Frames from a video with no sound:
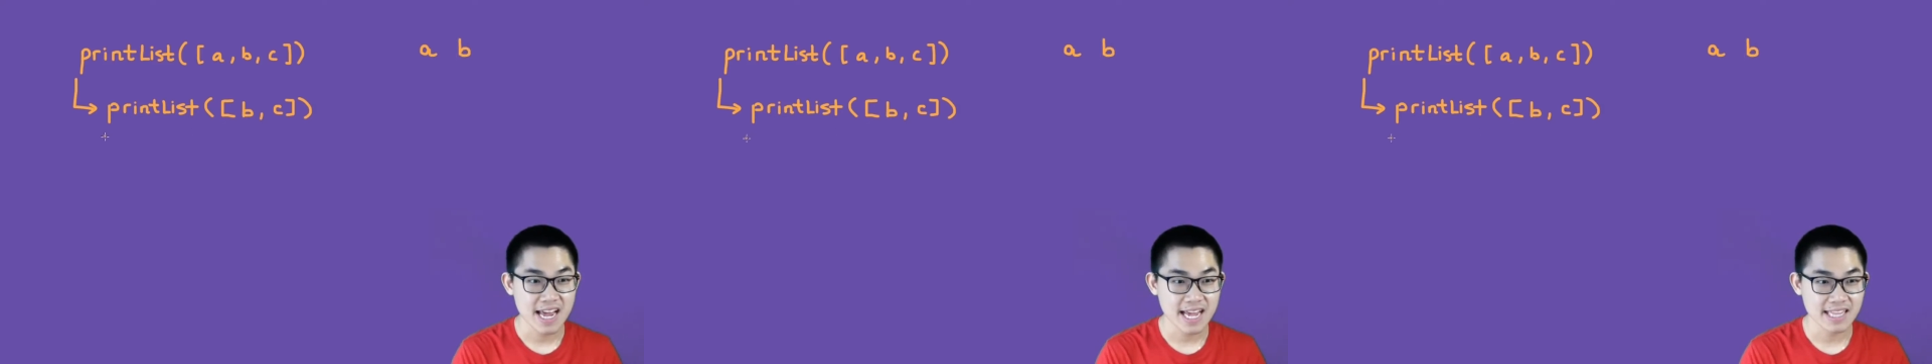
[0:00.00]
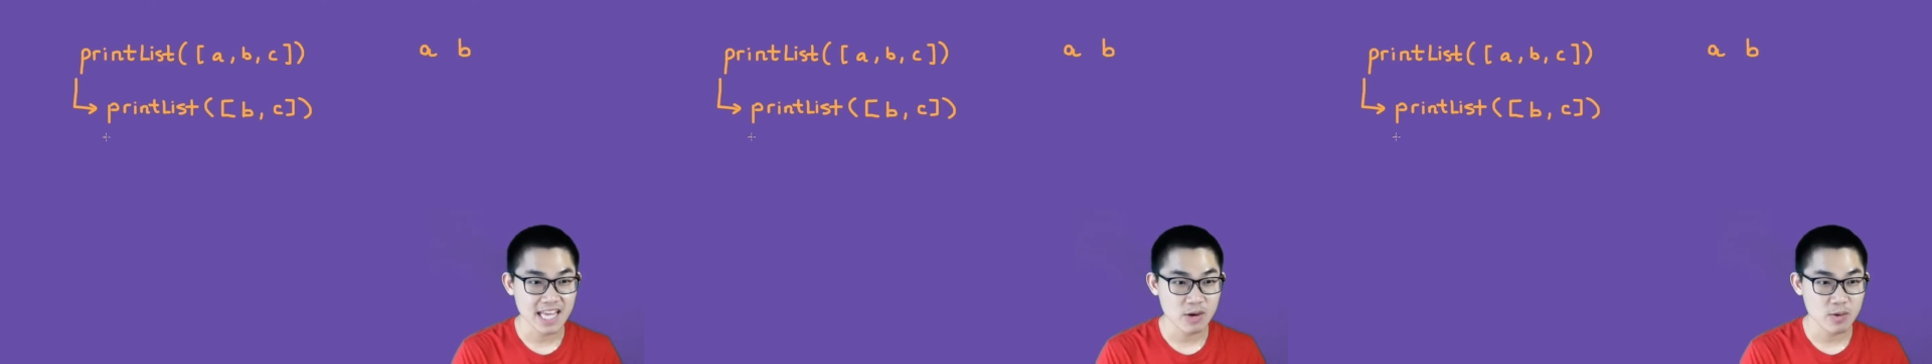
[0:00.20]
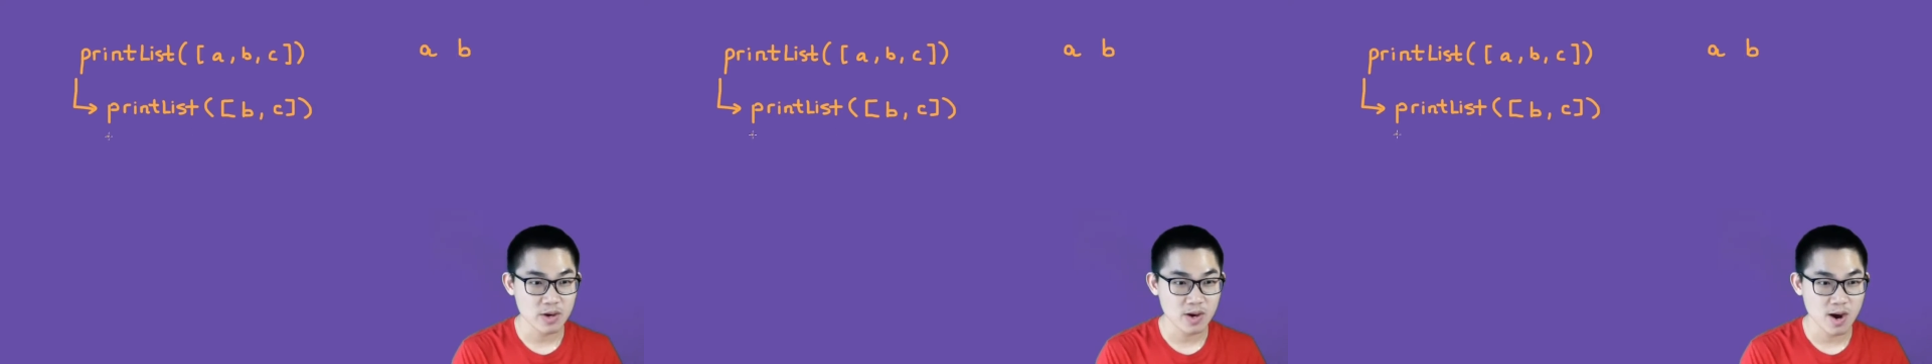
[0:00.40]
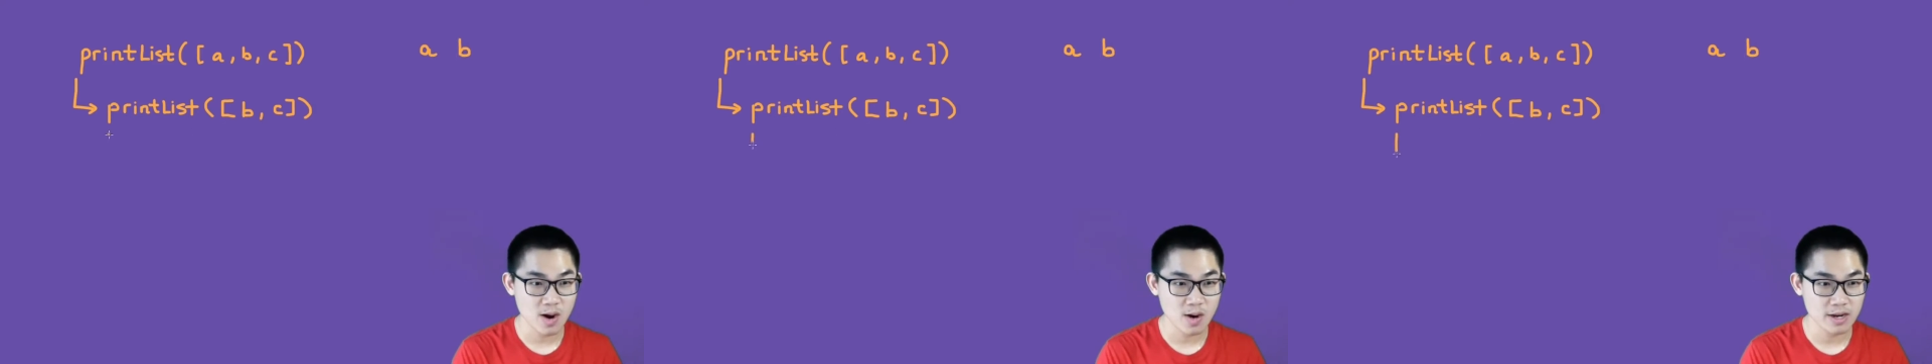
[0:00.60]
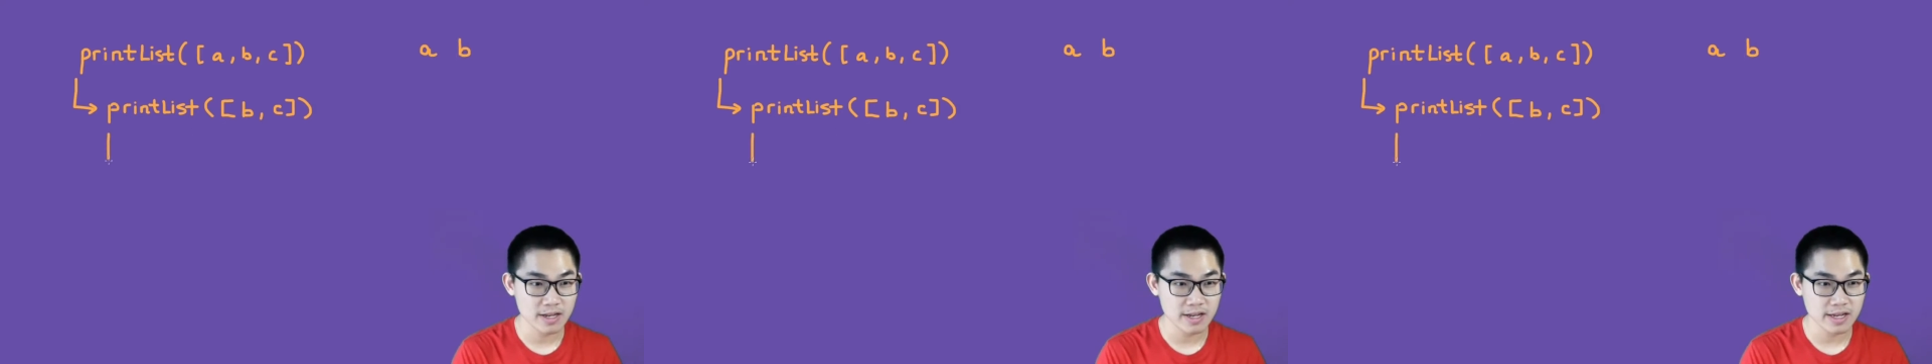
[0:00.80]
and then we
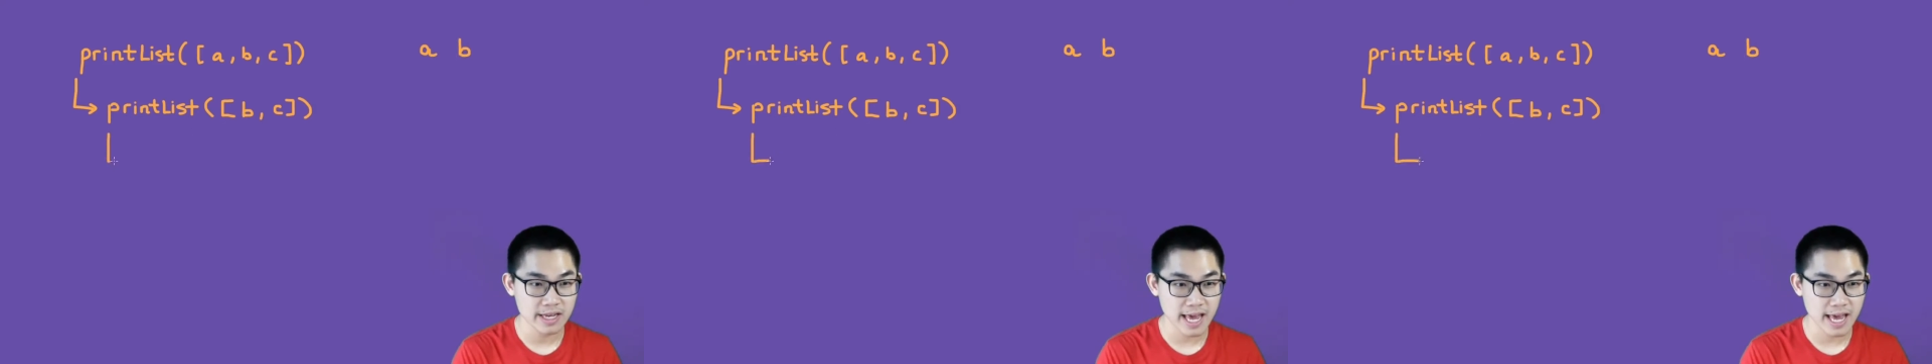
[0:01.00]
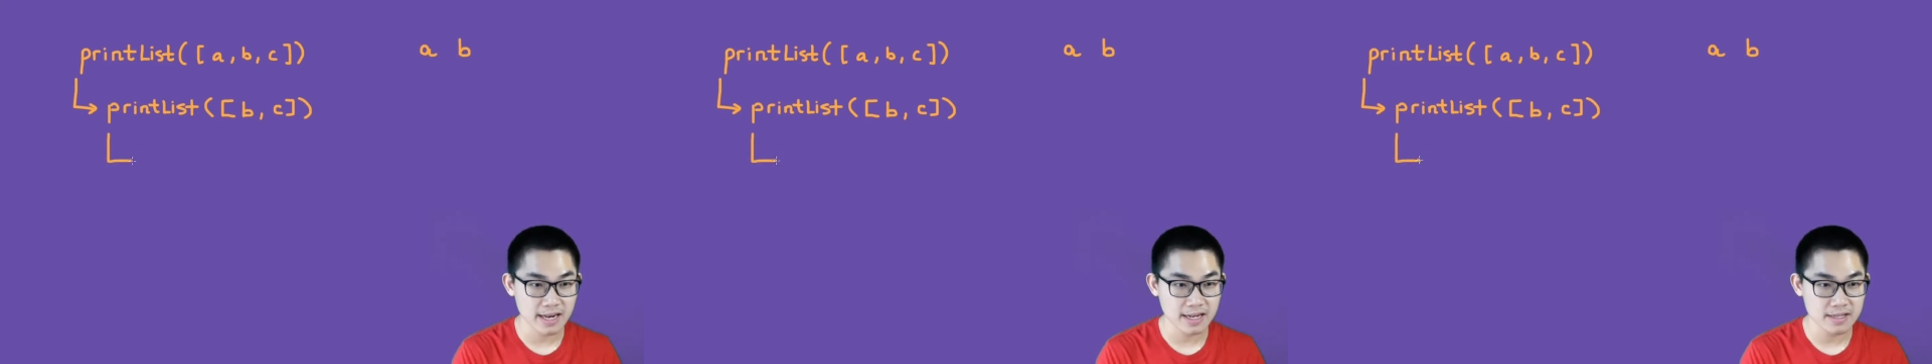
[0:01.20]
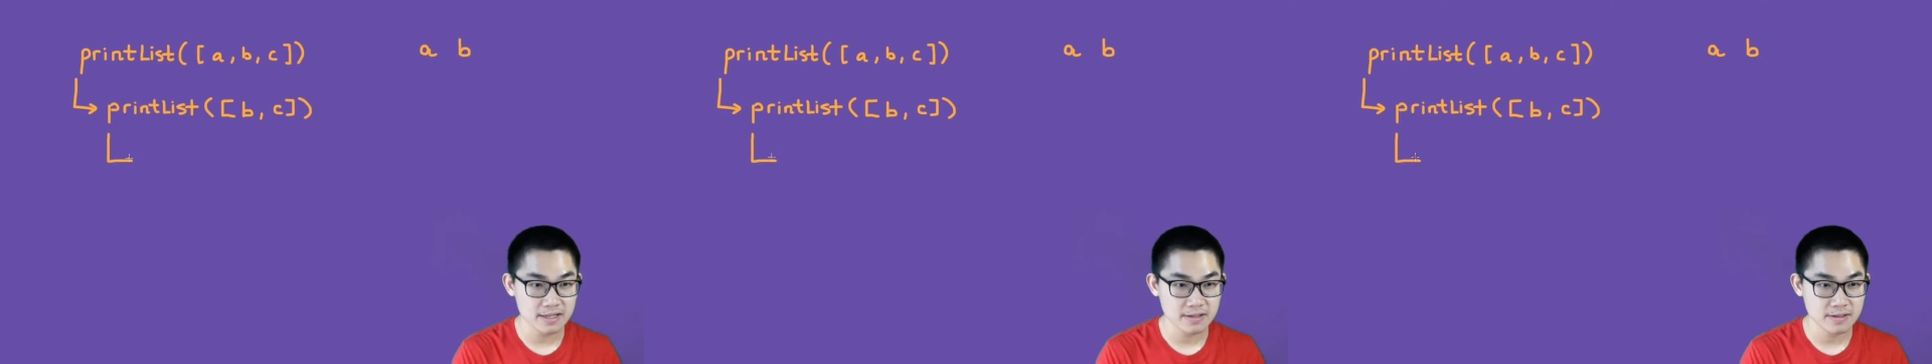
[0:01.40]
call it again.